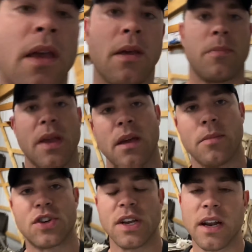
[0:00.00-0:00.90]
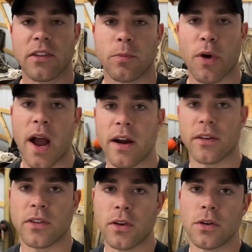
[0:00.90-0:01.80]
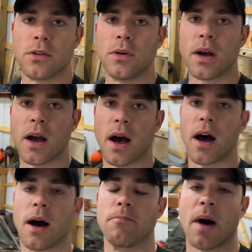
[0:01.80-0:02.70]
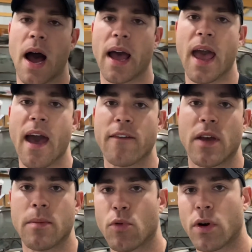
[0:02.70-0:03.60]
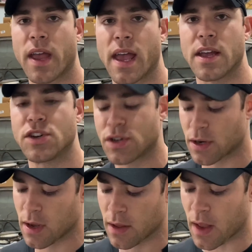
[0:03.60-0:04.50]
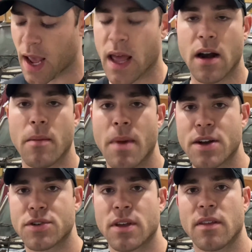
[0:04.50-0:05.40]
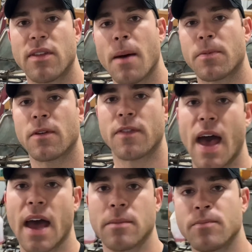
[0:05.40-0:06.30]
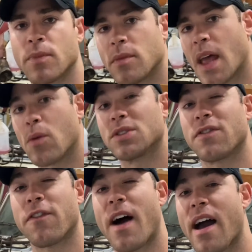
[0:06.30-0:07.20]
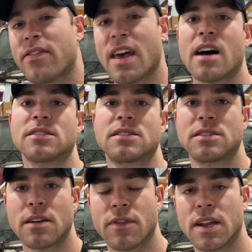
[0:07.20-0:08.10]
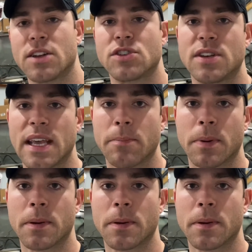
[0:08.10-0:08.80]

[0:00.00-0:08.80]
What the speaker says: being a machinist prior to, I have a bore gauge that I ended up measuring the depth of that. That was 5/1000ths of an inch deep.